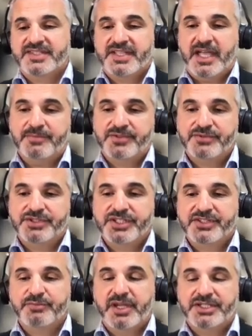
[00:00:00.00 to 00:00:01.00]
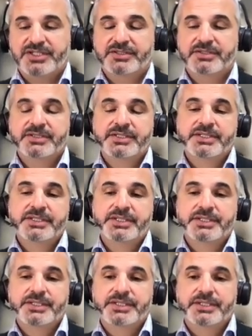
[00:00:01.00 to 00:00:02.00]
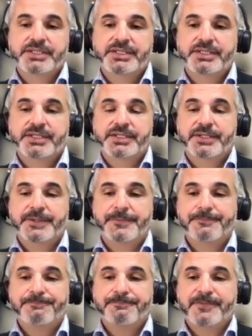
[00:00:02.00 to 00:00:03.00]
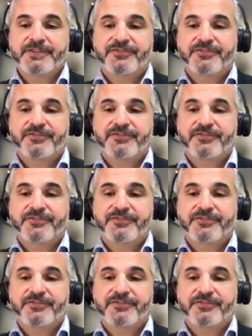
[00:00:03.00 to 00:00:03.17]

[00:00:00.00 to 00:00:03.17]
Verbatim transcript: steps we just mentioned. Um,